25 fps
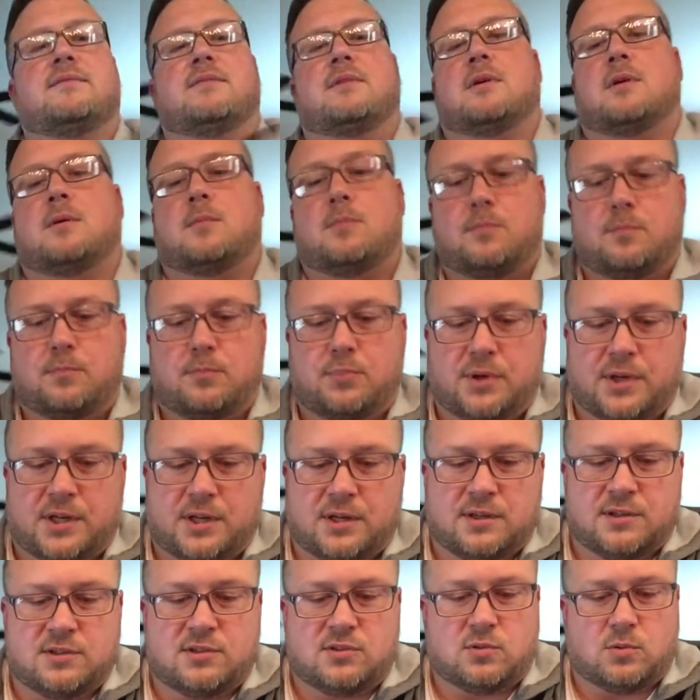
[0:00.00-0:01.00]
a pretty
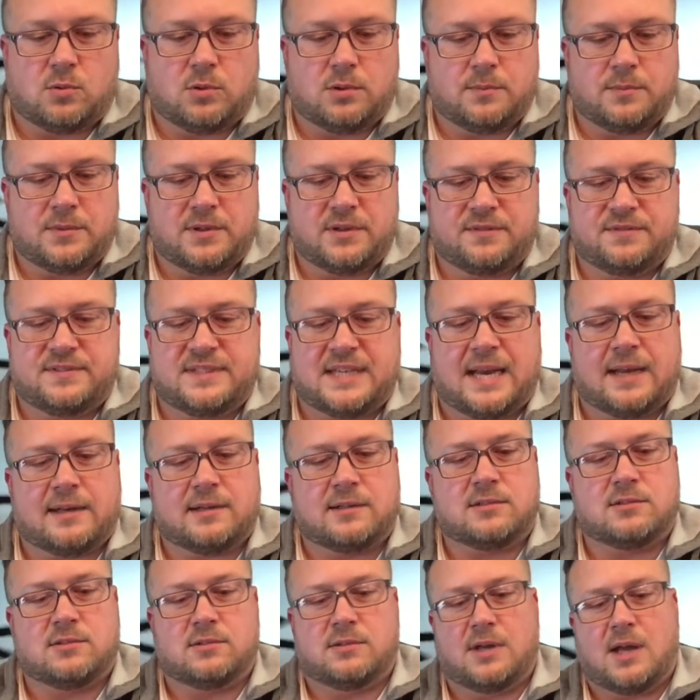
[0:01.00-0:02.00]
good assortment of
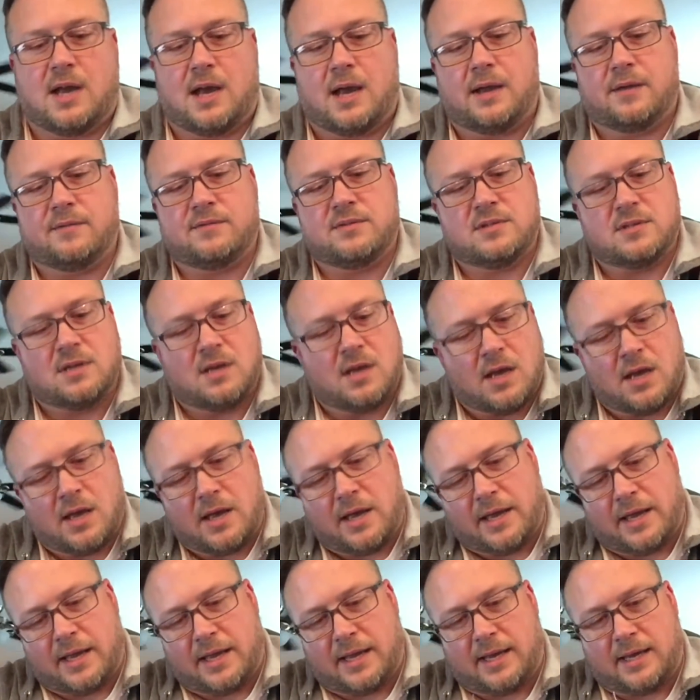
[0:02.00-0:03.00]
tactical knives,
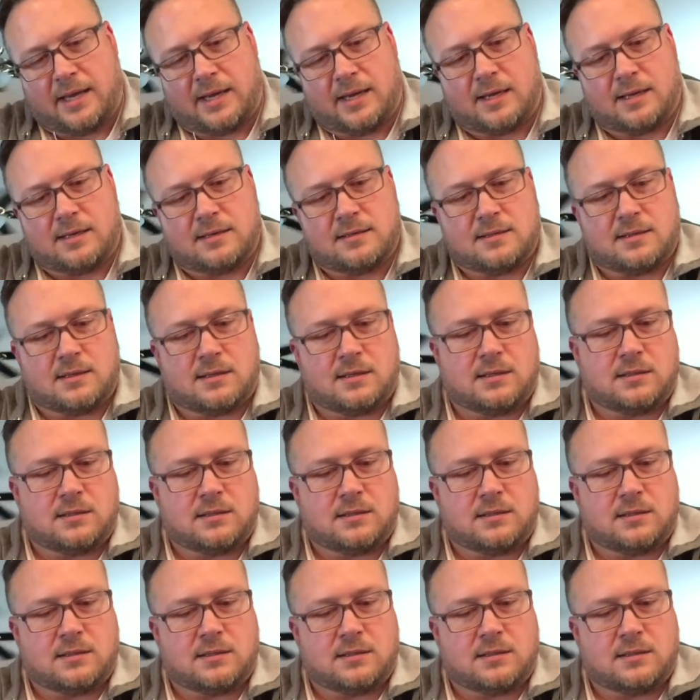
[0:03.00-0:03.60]
and